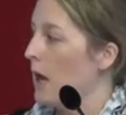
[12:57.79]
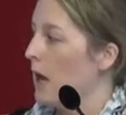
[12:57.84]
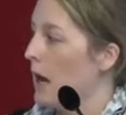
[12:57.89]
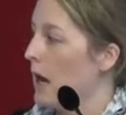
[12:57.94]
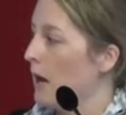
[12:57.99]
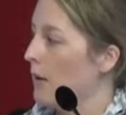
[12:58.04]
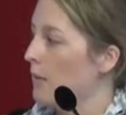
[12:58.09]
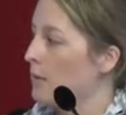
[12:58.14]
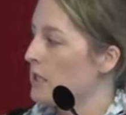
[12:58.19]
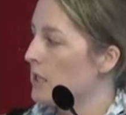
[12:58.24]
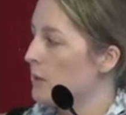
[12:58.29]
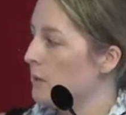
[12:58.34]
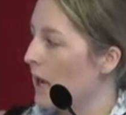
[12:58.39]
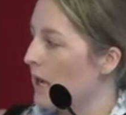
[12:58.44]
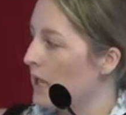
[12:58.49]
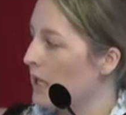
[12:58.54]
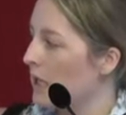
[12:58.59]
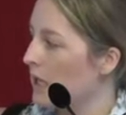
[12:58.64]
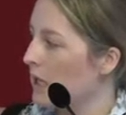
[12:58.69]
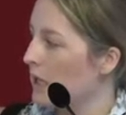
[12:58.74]
To
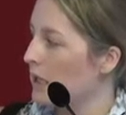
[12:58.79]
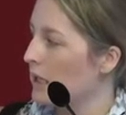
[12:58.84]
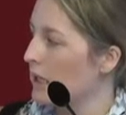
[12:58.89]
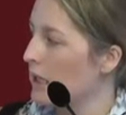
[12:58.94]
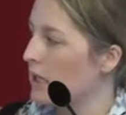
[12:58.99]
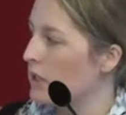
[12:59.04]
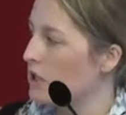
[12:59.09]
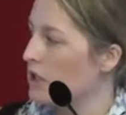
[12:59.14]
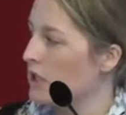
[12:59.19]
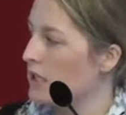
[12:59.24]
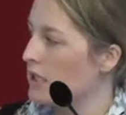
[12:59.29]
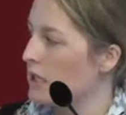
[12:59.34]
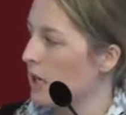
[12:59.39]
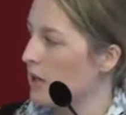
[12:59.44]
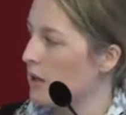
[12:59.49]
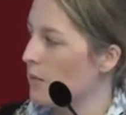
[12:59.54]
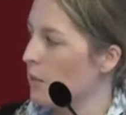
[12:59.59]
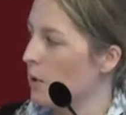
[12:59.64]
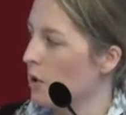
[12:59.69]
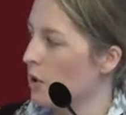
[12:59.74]
make it clear, just down
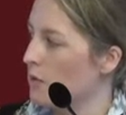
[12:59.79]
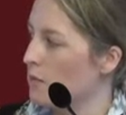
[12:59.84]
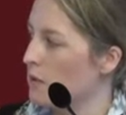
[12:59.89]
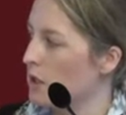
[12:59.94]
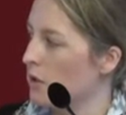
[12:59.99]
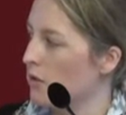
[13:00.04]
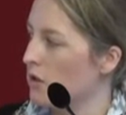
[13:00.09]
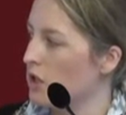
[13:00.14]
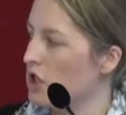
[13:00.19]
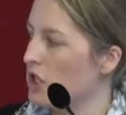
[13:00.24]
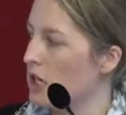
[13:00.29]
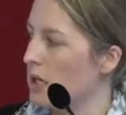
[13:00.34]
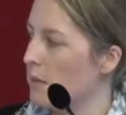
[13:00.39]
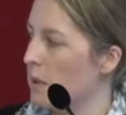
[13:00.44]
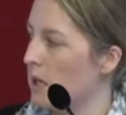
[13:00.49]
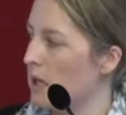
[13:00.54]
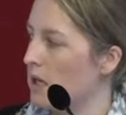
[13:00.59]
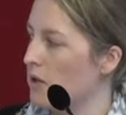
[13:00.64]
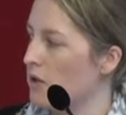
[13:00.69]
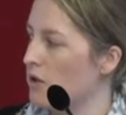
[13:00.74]
the bottom, so a
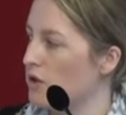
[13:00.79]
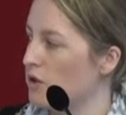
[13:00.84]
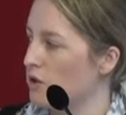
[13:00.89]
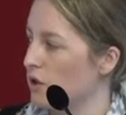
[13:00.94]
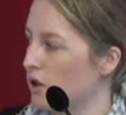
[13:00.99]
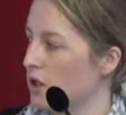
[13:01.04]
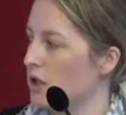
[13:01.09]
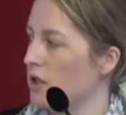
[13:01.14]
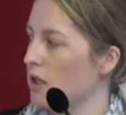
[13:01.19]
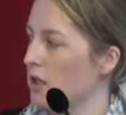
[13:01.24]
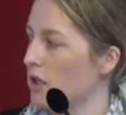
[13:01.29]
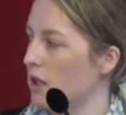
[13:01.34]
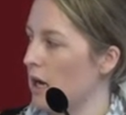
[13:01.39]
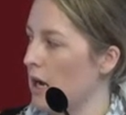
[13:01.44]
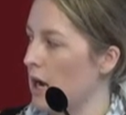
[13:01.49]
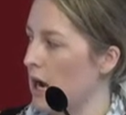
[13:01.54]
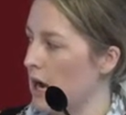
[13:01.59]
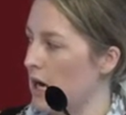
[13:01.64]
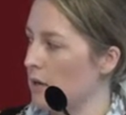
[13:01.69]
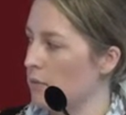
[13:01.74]
GP who's not an
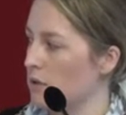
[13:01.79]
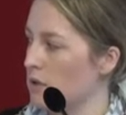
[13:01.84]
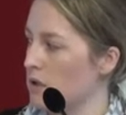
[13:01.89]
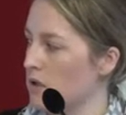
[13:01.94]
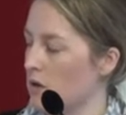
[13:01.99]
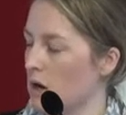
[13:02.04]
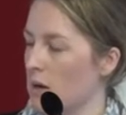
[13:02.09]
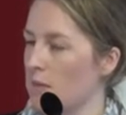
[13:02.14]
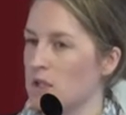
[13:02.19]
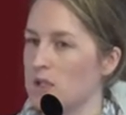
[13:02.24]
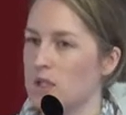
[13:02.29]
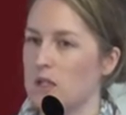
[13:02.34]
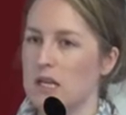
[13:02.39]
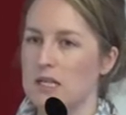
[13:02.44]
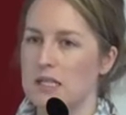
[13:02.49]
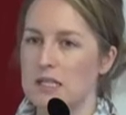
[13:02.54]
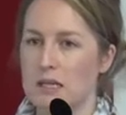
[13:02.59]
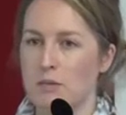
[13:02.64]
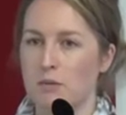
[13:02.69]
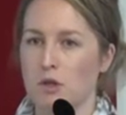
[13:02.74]
ART prescriber, so
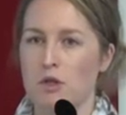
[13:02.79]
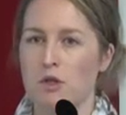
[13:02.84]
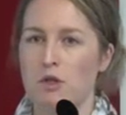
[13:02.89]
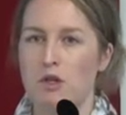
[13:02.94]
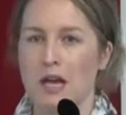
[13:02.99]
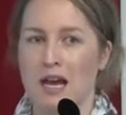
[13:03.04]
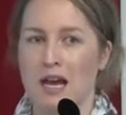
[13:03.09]
that's someone who